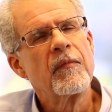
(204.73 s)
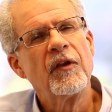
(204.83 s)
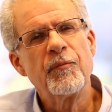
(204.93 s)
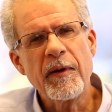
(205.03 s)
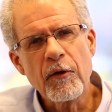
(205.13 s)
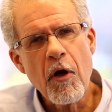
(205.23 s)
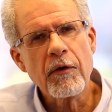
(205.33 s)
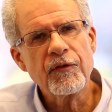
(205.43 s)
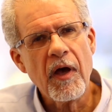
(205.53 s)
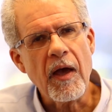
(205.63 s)
It's been a
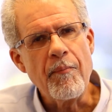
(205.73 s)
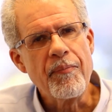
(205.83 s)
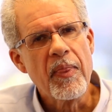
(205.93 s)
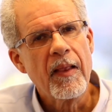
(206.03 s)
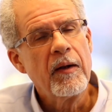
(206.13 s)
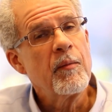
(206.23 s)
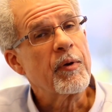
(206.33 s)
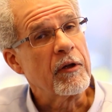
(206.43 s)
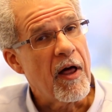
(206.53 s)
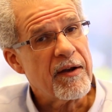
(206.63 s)
long time,
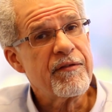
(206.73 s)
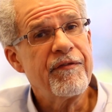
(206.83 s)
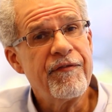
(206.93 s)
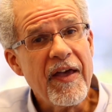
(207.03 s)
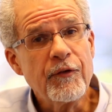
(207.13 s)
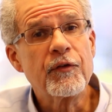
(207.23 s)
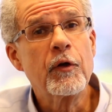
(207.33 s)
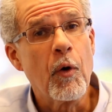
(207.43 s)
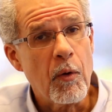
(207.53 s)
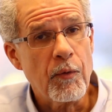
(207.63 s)
but a lot of the Fed's
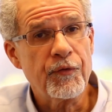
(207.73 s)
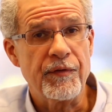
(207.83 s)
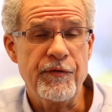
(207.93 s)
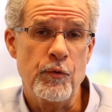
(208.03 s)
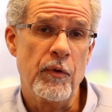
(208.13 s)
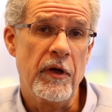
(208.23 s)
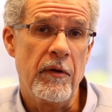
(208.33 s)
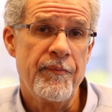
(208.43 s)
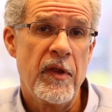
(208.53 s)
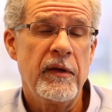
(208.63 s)
goals, if you will,